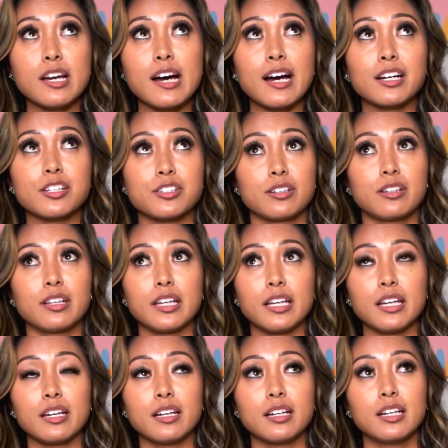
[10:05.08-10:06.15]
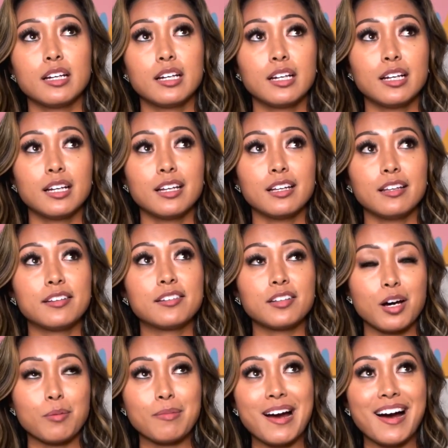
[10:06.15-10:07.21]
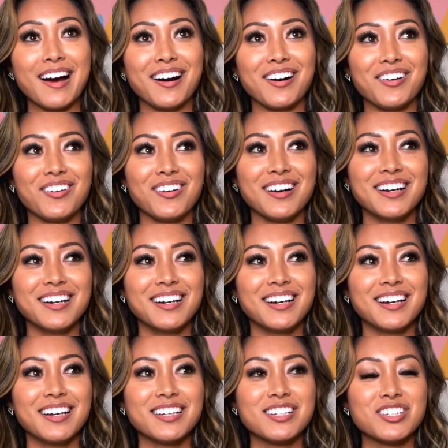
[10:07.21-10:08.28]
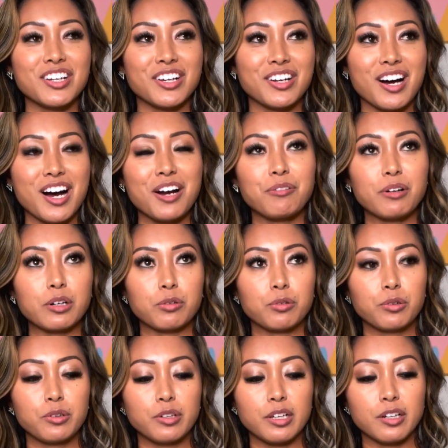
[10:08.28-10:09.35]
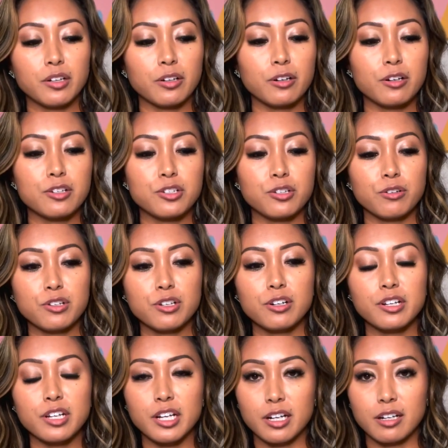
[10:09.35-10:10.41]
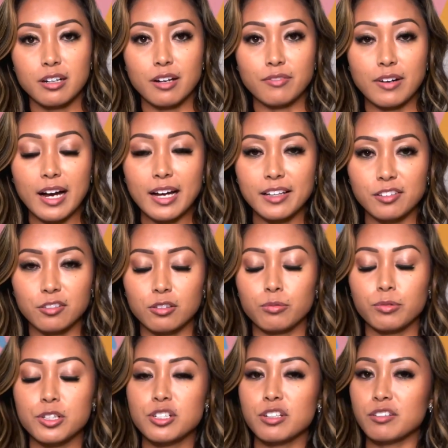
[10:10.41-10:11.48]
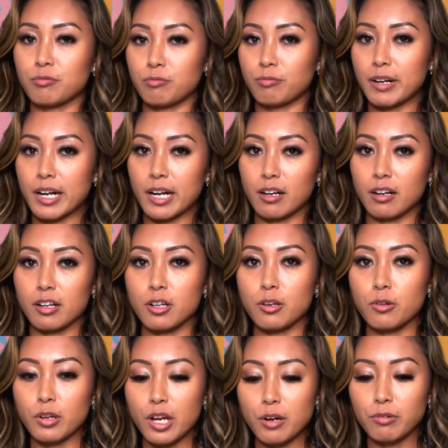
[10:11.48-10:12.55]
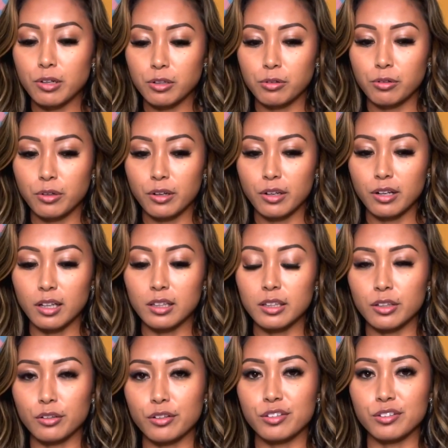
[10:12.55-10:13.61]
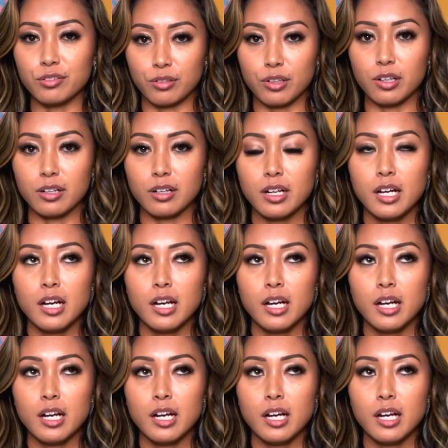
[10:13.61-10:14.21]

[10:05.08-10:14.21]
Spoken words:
actually somehow, she got recruited her junior year of high school, which is rare. You get recruited a little sooner.